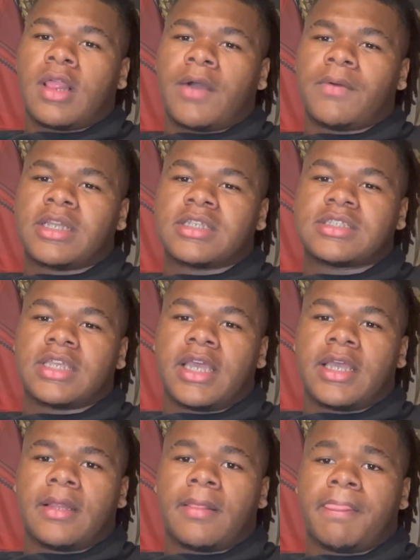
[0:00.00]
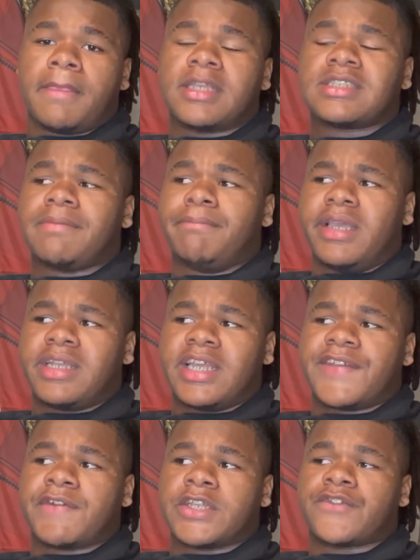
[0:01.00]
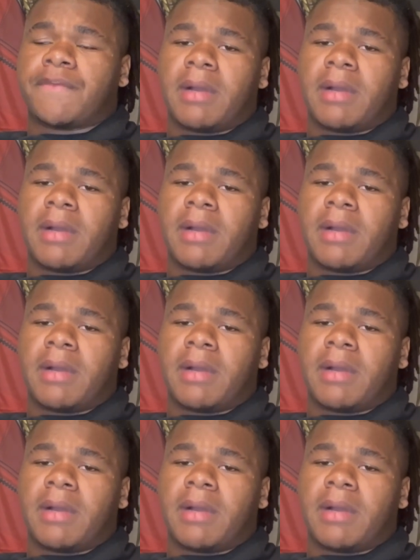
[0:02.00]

I wouldn't say it's a big difference from